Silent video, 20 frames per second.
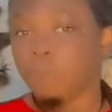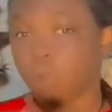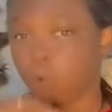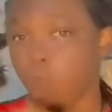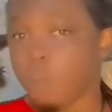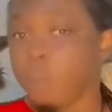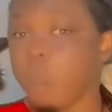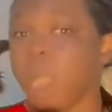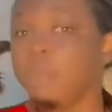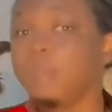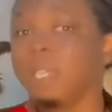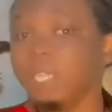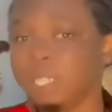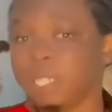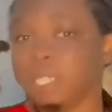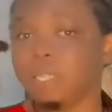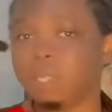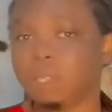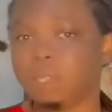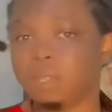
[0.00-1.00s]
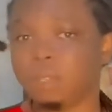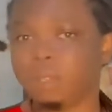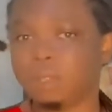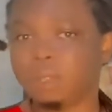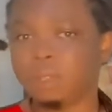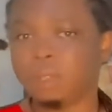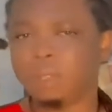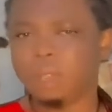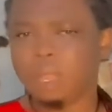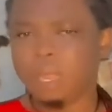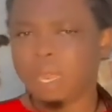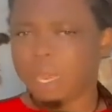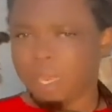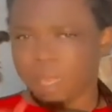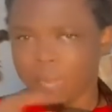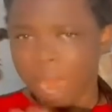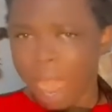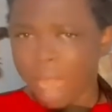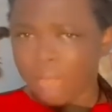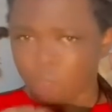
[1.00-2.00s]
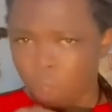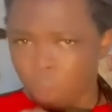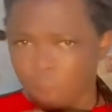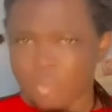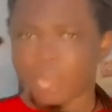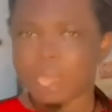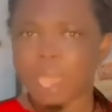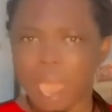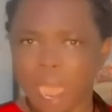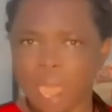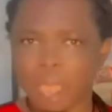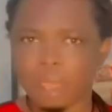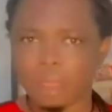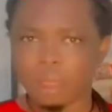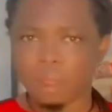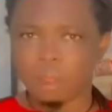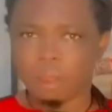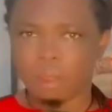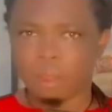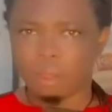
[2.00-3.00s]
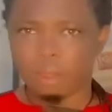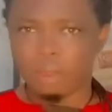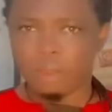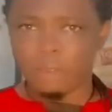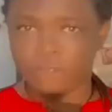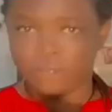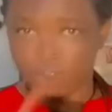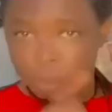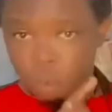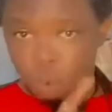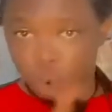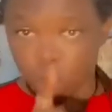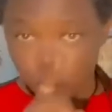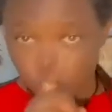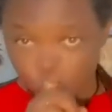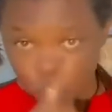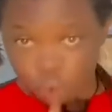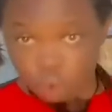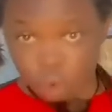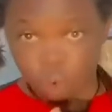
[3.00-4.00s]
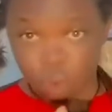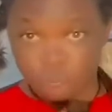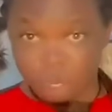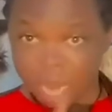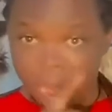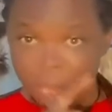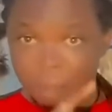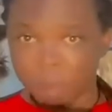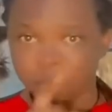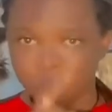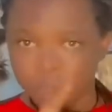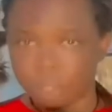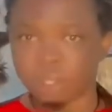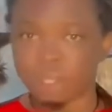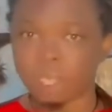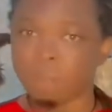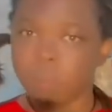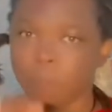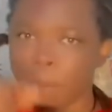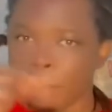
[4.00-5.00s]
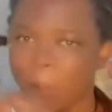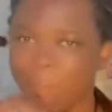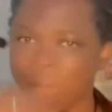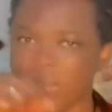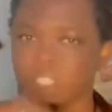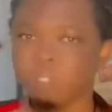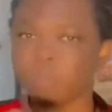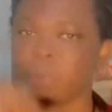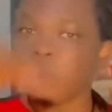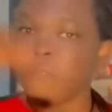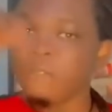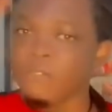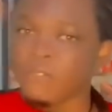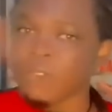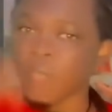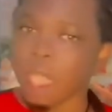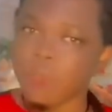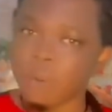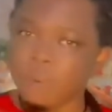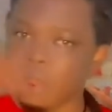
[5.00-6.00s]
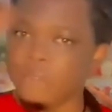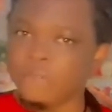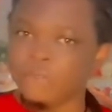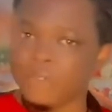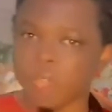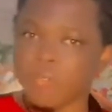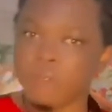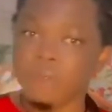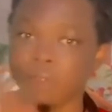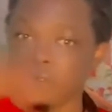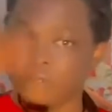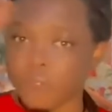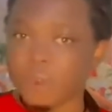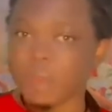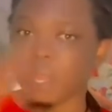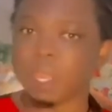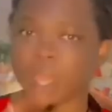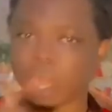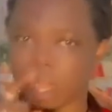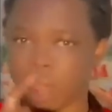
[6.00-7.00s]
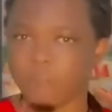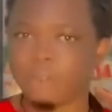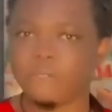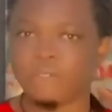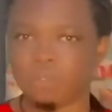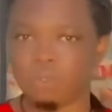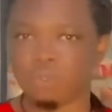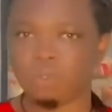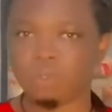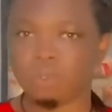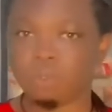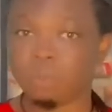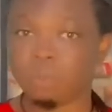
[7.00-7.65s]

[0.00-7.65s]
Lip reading: come on uji that young guy from Konongo that musician must be very very very careful.